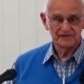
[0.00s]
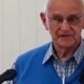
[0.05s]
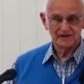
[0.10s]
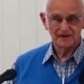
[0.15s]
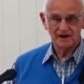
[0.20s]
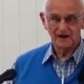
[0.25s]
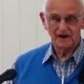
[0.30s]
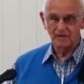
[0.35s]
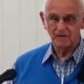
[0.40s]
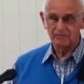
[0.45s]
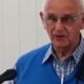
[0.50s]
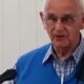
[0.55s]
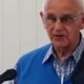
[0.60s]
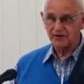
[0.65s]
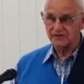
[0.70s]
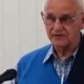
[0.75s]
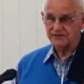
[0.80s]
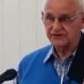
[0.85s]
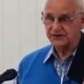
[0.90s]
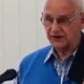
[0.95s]
A book of
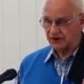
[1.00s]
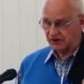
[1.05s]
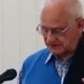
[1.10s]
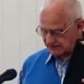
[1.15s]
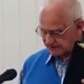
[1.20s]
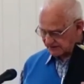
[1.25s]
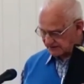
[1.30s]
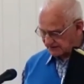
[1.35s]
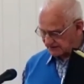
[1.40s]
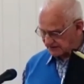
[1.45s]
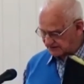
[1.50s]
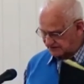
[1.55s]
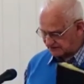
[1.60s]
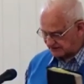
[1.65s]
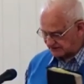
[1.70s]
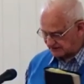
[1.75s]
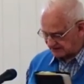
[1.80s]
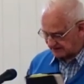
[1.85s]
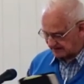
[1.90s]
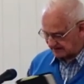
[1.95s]
certainties.
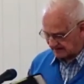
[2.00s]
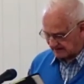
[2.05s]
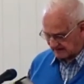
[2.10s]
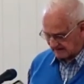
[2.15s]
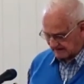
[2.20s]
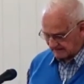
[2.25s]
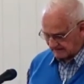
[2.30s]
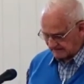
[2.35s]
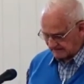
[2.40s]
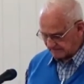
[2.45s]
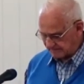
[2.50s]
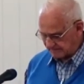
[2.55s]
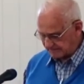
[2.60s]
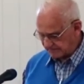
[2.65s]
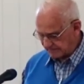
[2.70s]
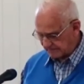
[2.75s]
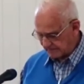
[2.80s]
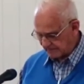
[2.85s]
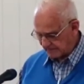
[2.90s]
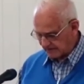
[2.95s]

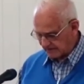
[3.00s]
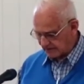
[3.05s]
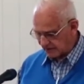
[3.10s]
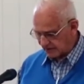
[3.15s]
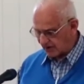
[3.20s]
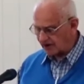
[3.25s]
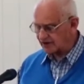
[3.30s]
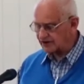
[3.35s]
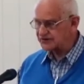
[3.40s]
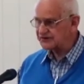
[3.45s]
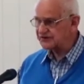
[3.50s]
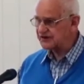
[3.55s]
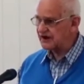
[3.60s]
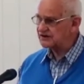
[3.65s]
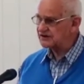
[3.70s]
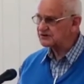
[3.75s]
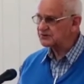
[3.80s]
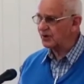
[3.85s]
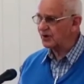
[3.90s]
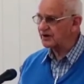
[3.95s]
God says
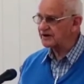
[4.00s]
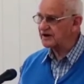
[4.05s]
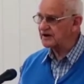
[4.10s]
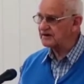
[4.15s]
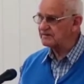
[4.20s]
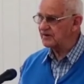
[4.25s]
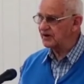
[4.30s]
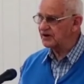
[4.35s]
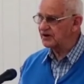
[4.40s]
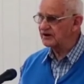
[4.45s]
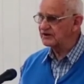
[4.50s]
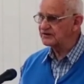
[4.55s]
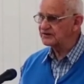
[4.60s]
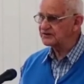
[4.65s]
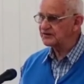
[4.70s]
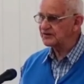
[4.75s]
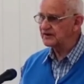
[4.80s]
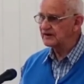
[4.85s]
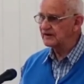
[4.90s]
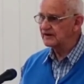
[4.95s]
what he means,
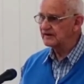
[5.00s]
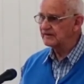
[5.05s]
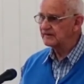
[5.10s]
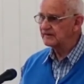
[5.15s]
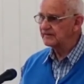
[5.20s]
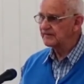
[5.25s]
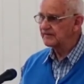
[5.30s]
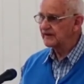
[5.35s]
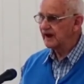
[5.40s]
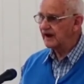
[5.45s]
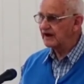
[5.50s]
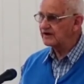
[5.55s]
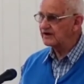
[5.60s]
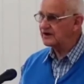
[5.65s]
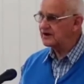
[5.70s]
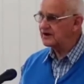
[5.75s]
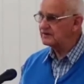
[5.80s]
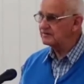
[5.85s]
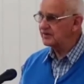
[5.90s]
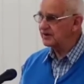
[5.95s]
and he
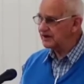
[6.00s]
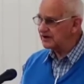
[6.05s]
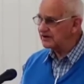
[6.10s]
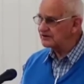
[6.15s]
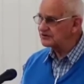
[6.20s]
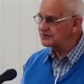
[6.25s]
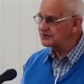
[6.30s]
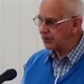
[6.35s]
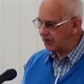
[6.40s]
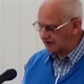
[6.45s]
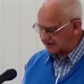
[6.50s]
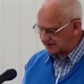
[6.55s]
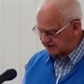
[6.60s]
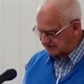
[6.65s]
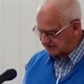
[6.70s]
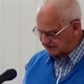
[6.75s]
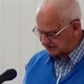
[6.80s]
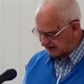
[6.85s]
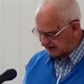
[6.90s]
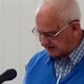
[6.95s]
means what he
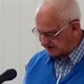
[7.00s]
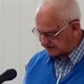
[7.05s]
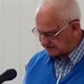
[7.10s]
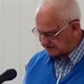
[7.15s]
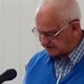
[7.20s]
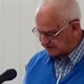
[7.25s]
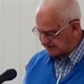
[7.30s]
says.